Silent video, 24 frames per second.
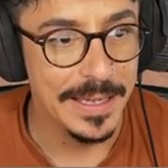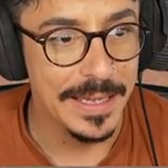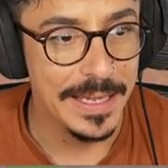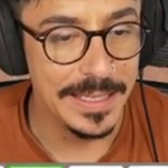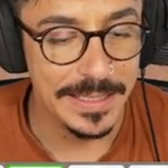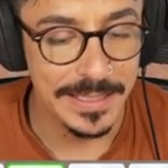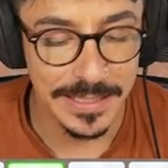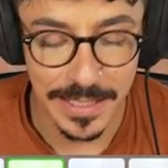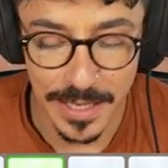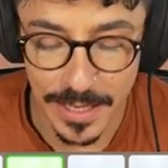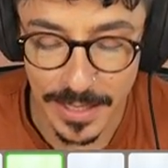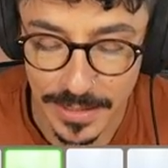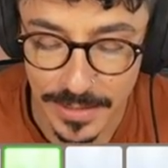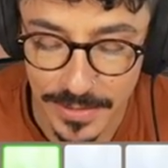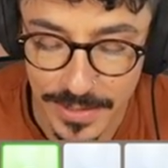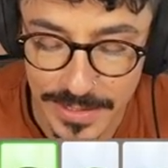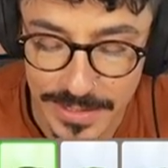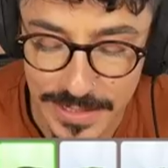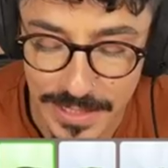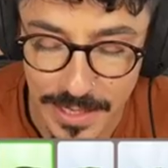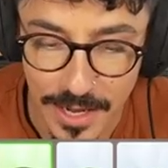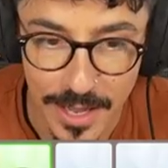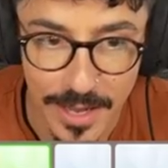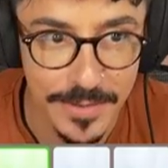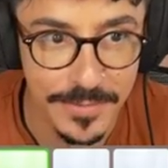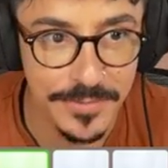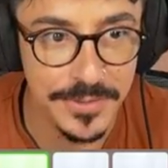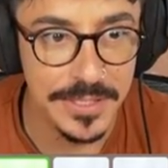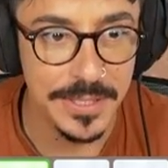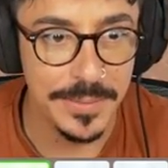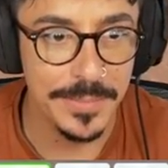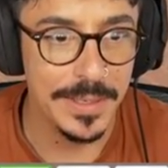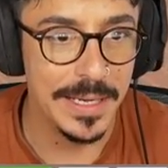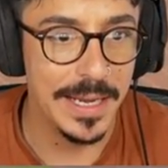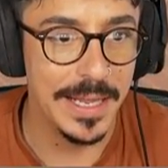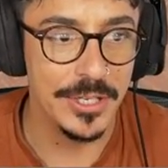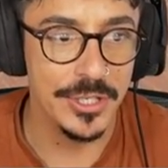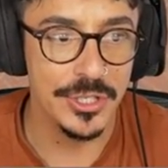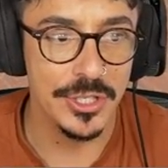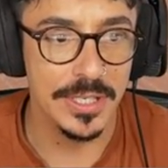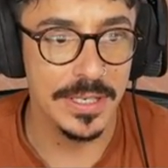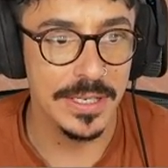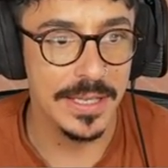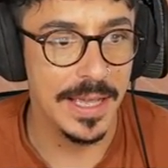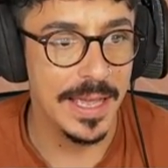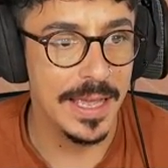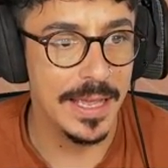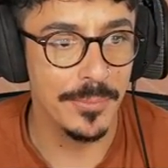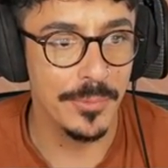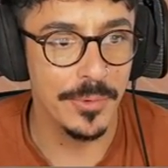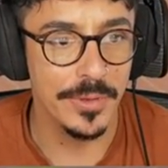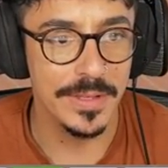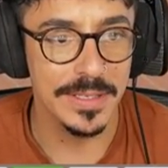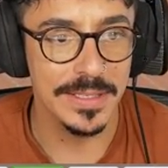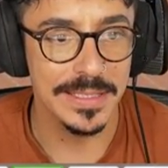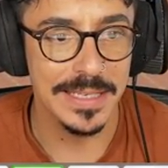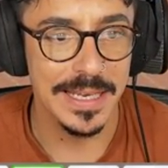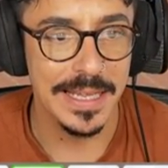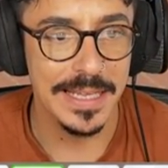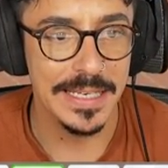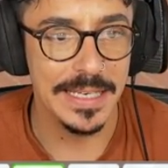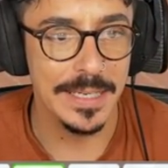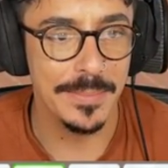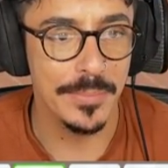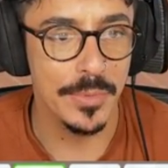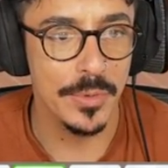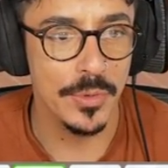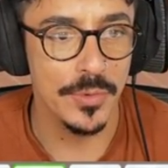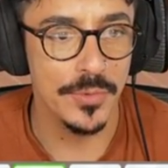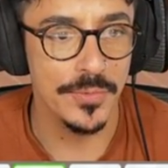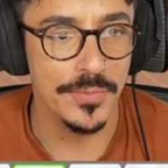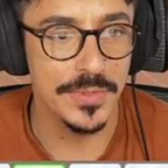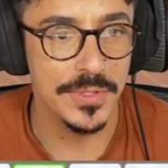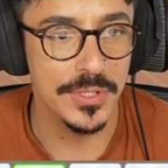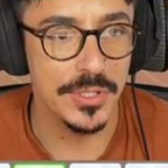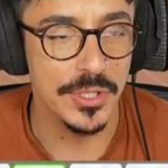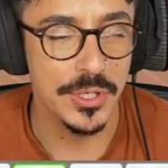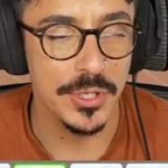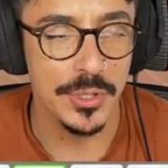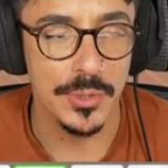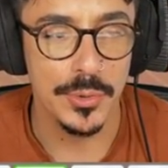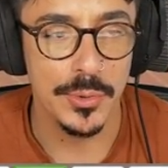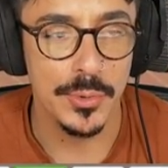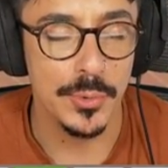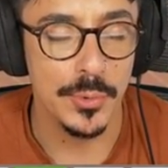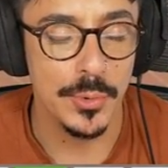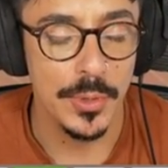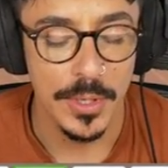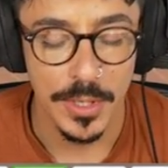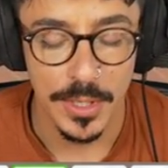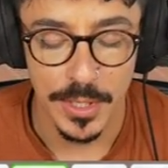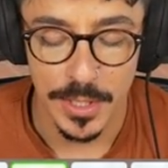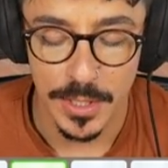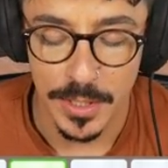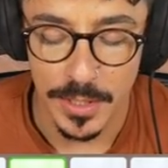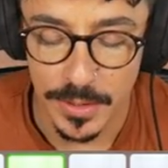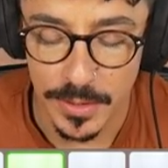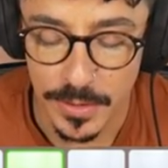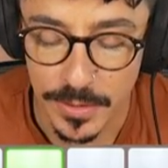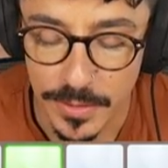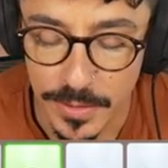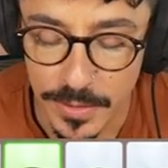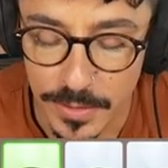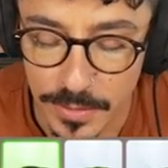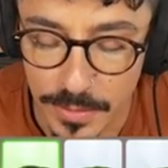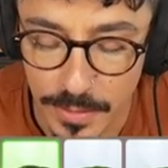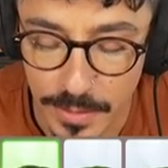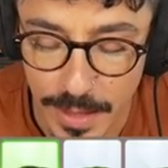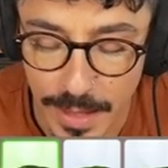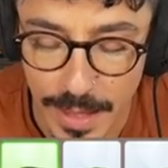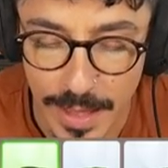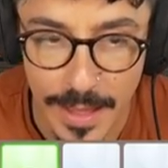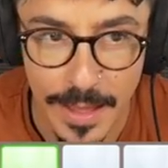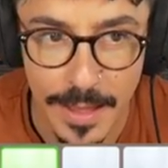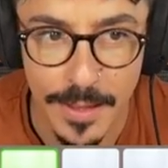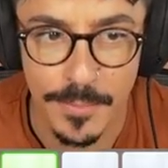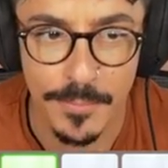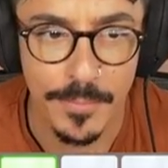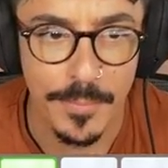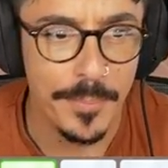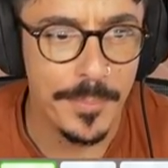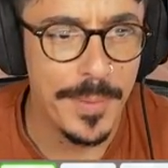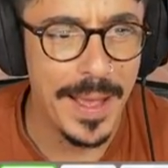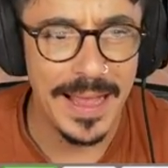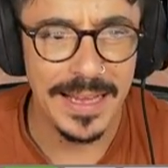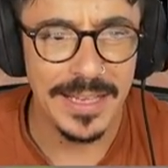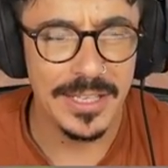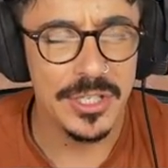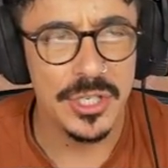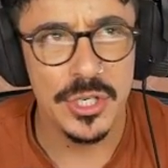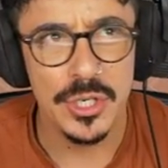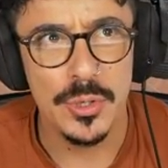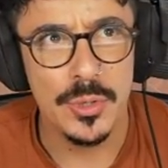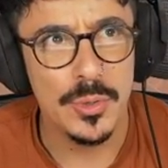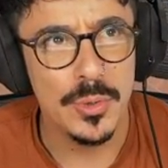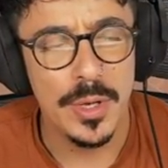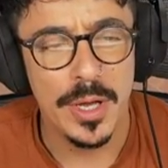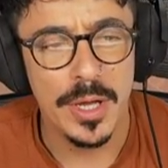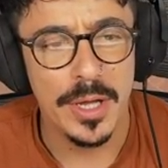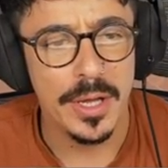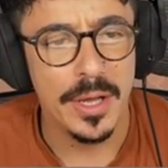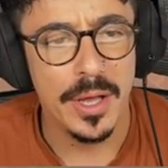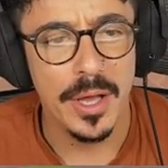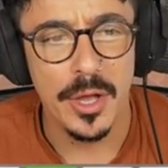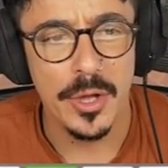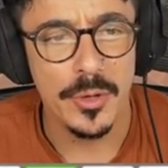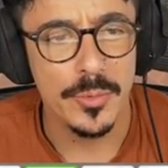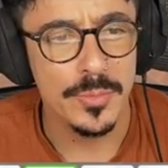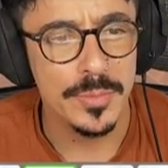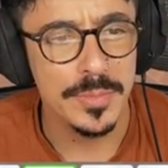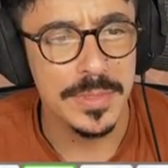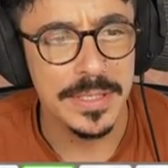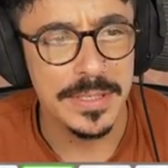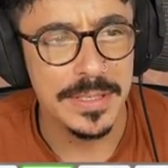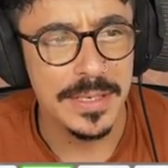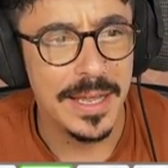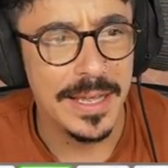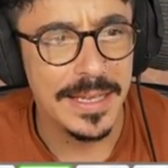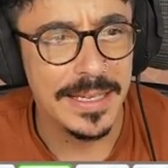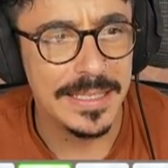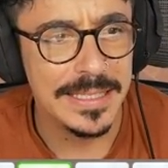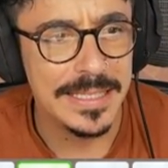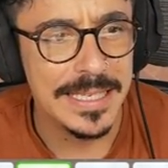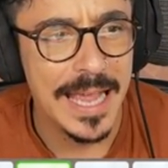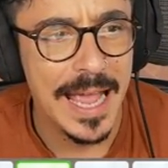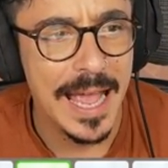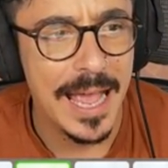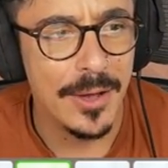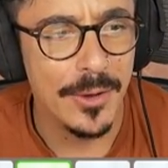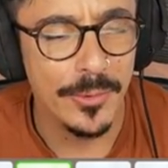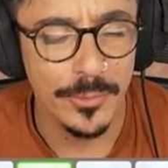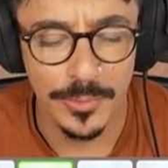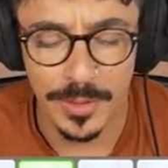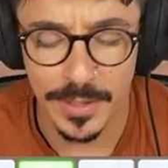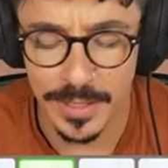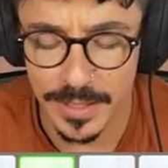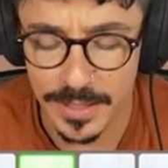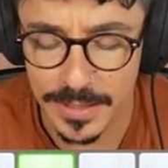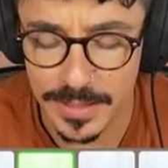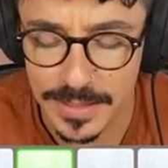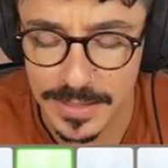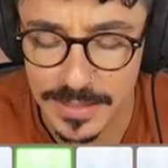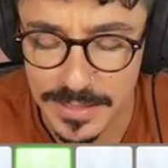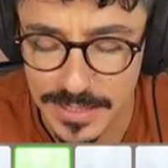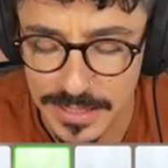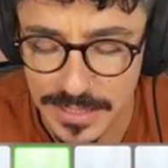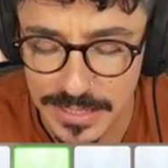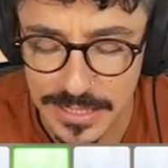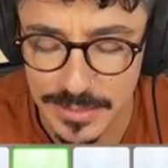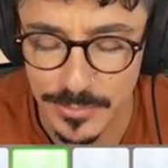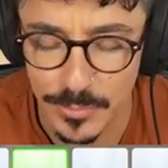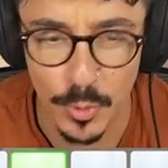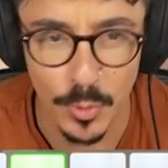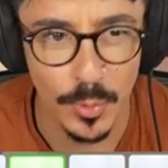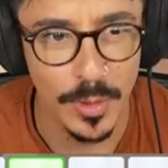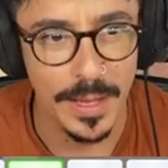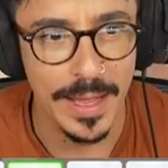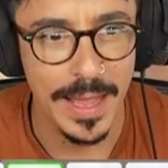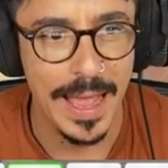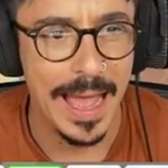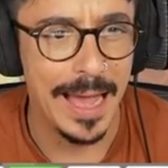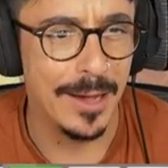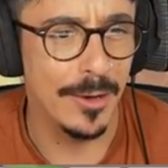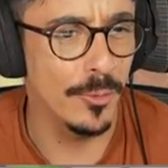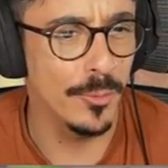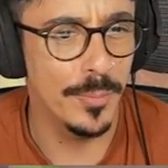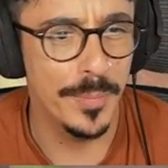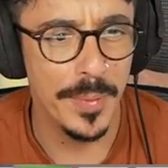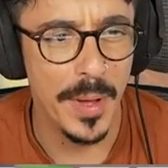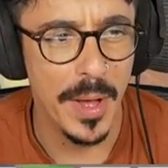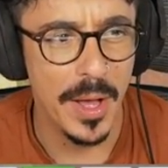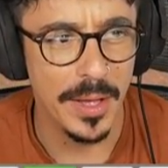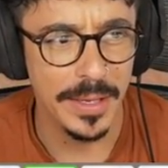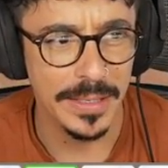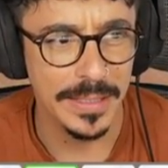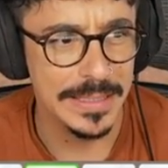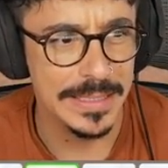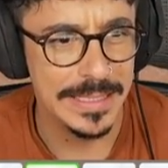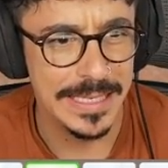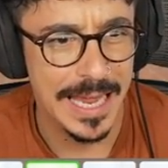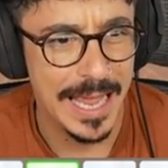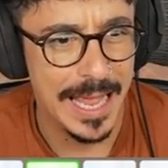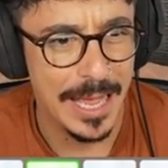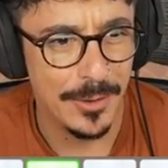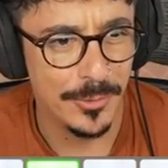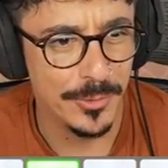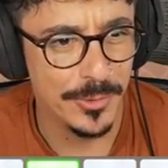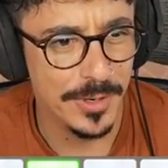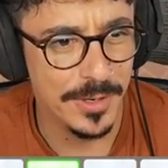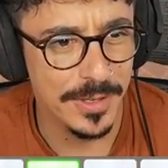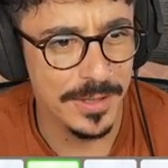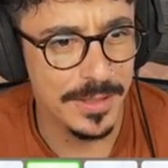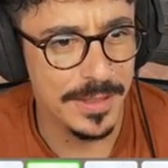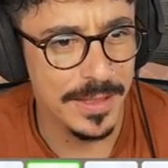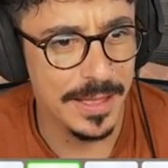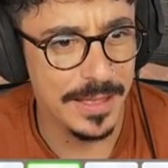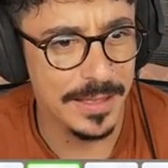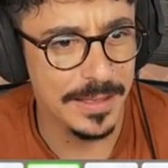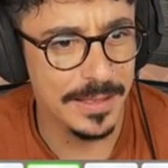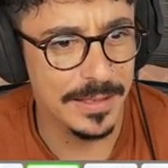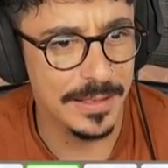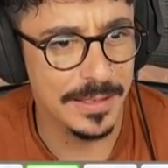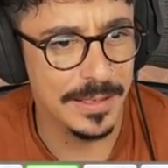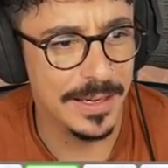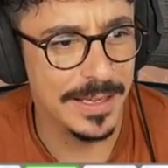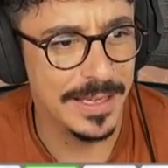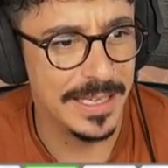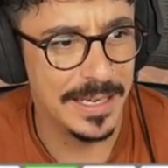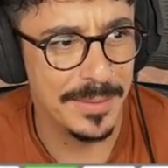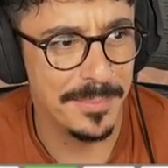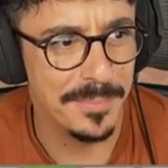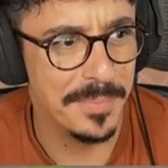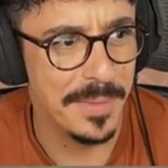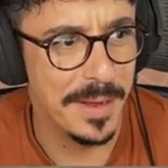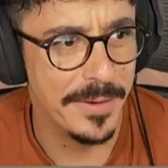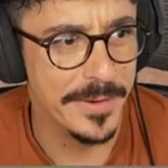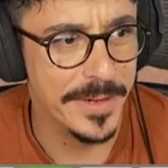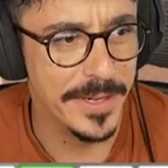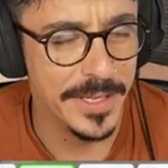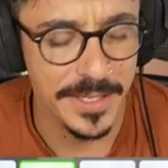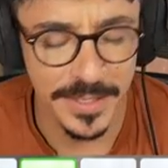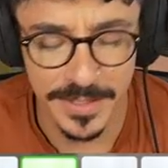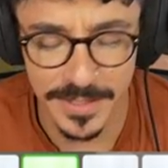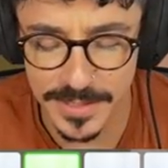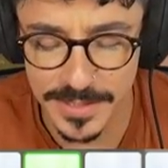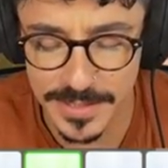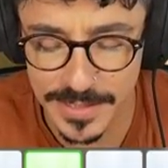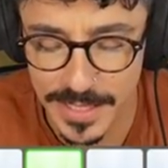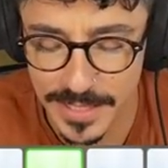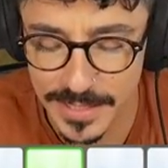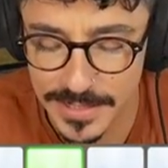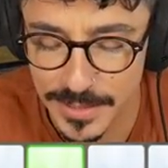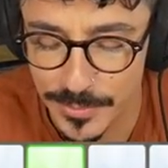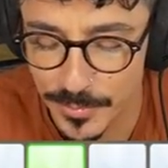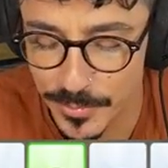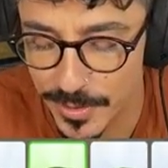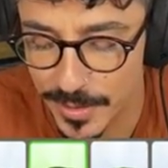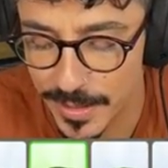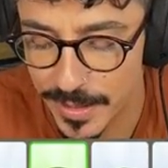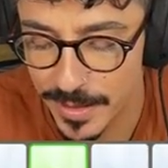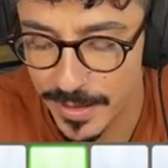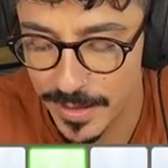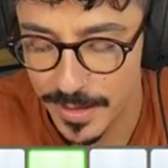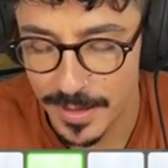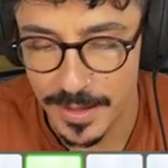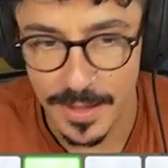It's like this life simulation game where this lady moves to um back to her home like town like it's a small like alpine town i think like in america set somewhere